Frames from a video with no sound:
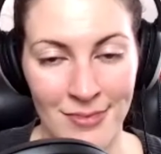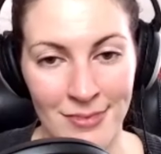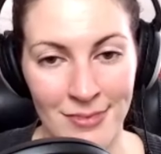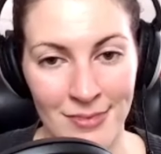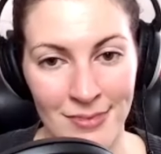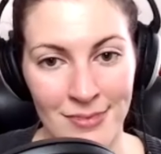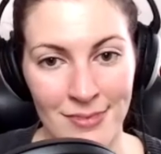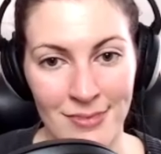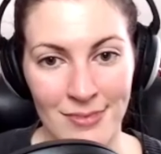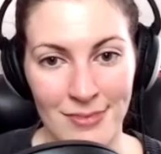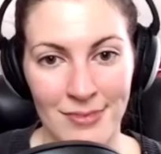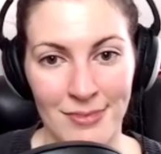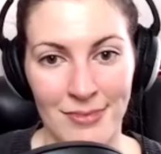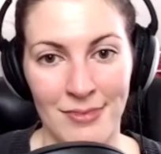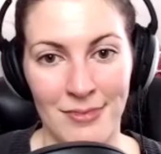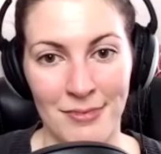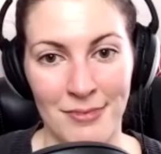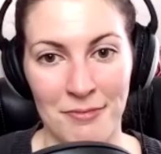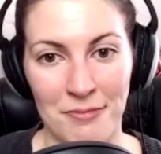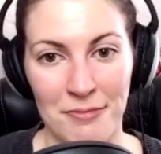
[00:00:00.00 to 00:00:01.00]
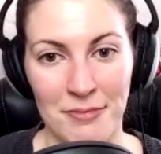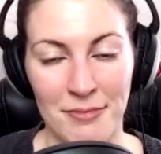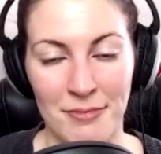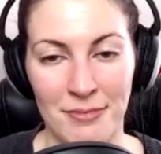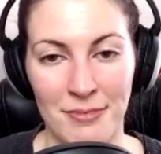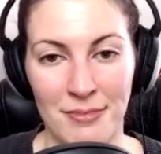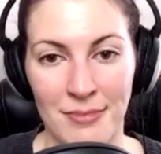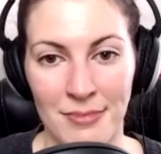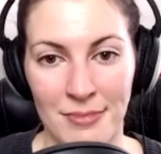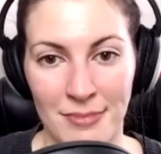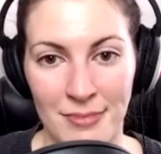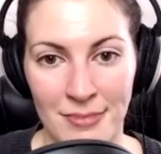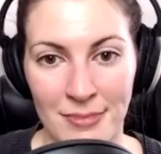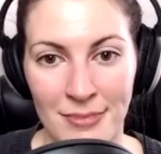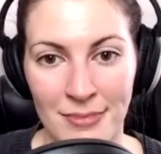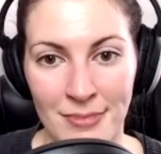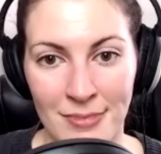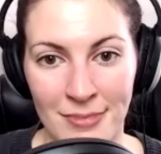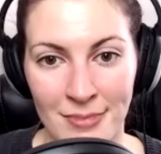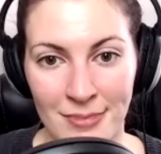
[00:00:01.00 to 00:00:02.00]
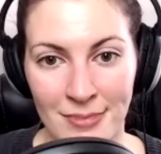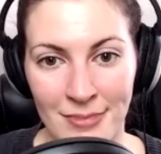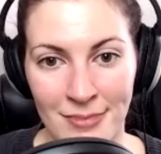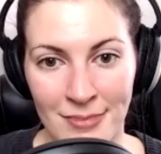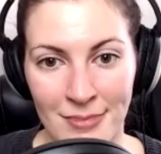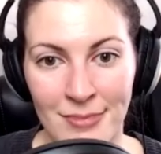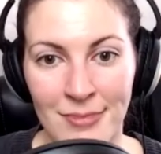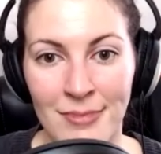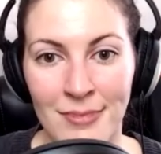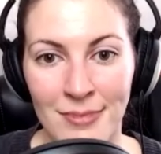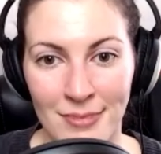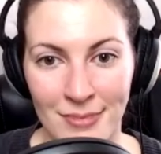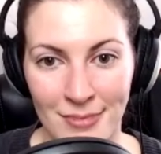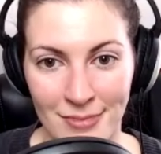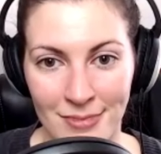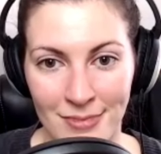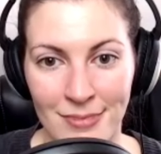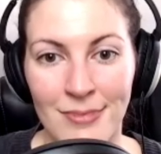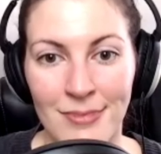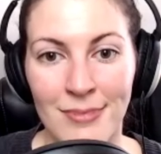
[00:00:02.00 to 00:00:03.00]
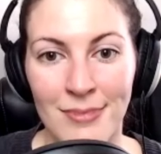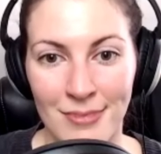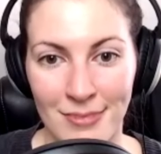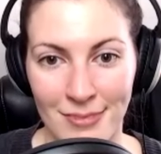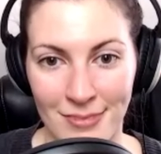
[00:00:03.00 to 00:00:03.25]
This person isn't speaking.